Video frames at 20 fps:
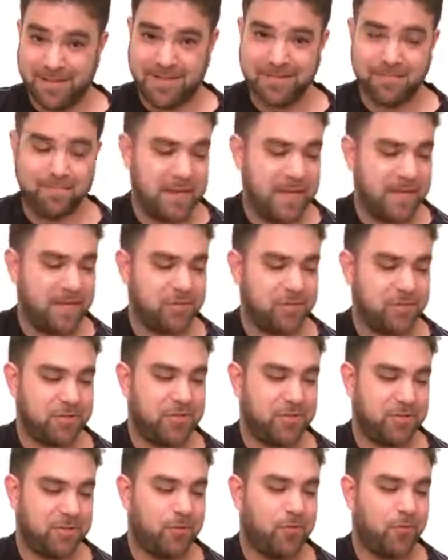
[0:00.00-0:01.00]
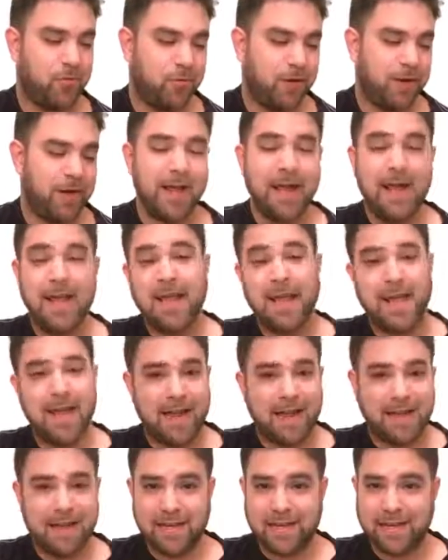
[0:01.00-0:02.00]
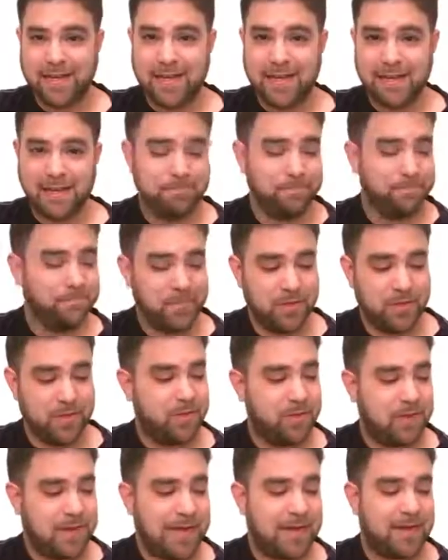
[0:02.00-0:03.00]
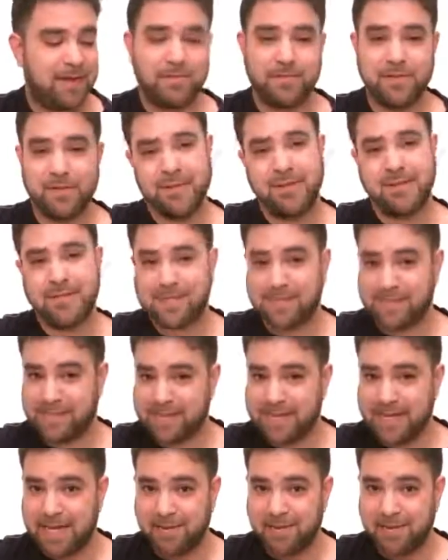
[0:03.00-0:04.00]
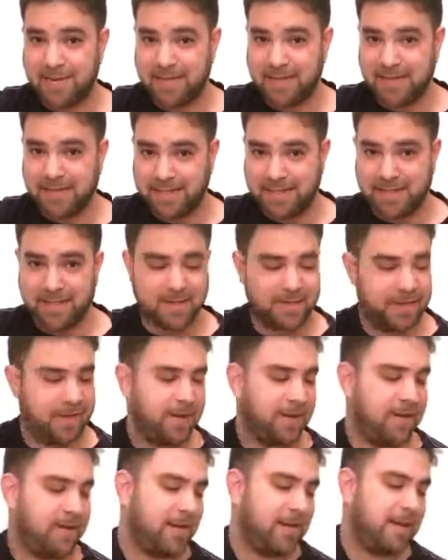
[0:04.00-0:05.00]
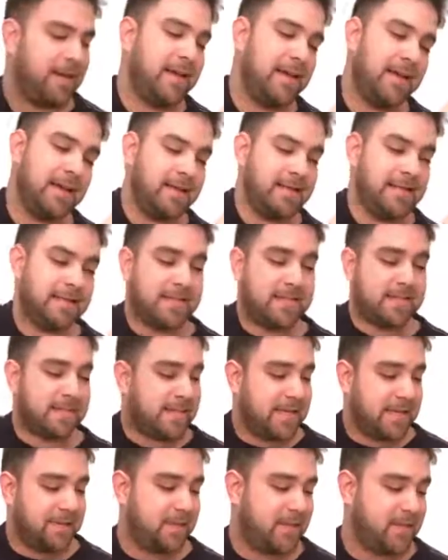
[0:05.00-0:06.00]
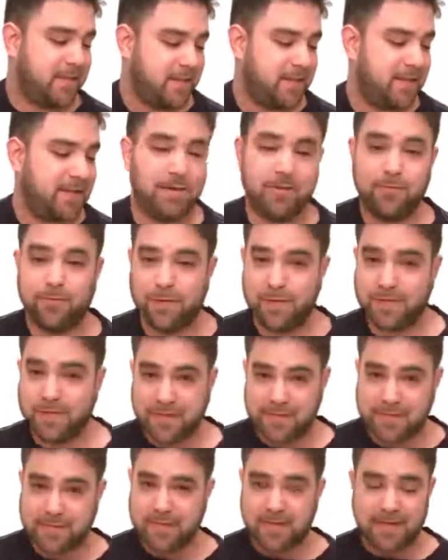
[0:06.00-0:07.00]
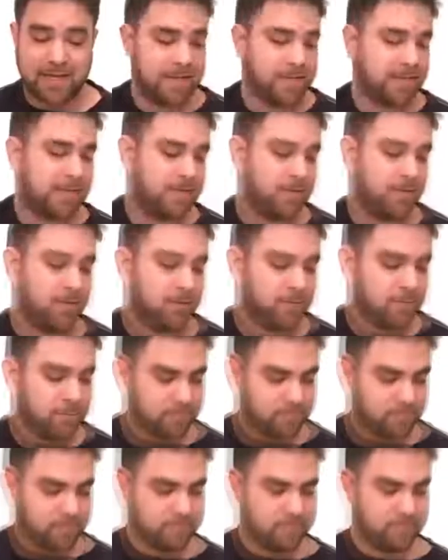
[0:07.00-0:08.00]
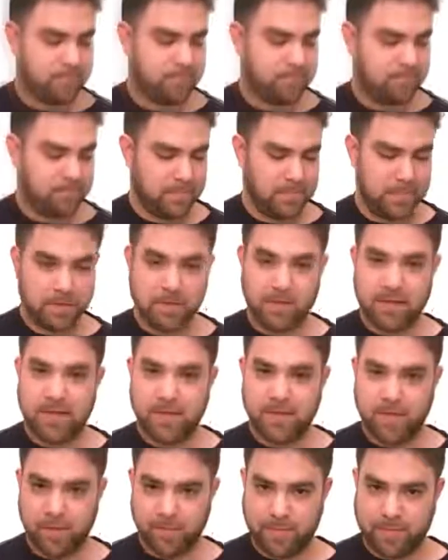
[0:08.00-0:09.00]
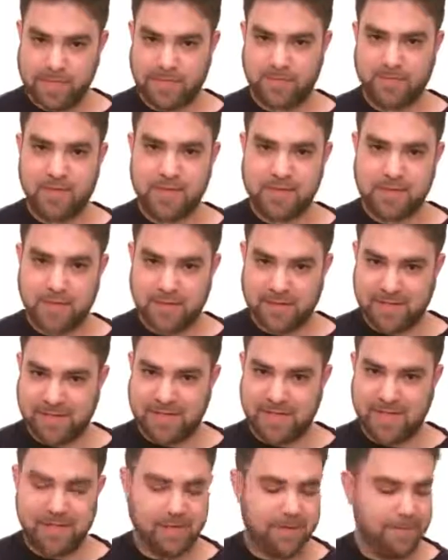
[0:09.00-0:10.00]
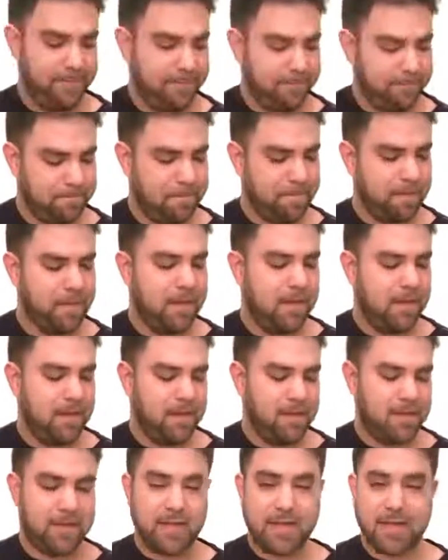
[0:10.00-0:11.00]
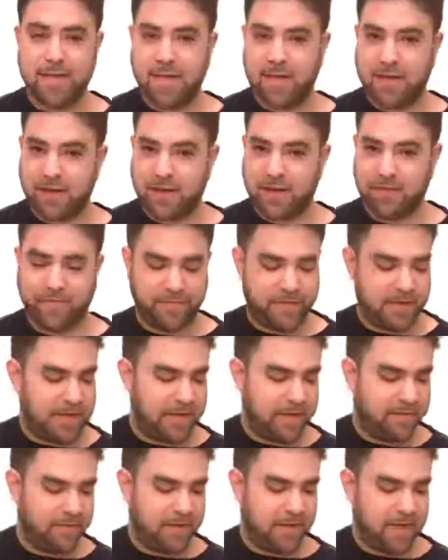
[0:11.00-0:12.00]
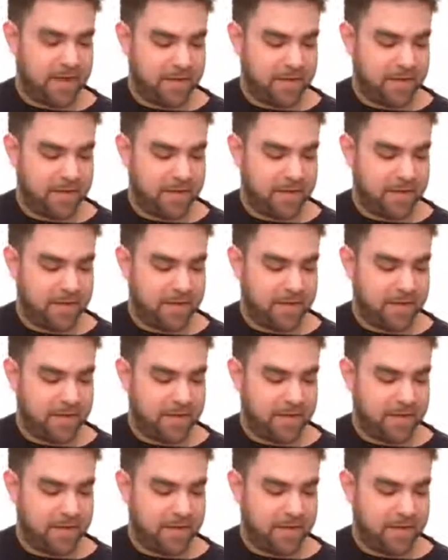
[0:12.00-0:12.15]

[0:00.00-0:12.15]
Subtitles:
the major chord. And again, you have the same idea here, and it's the same idea with the slide. So, okay, the open strings are D, and then on 5 you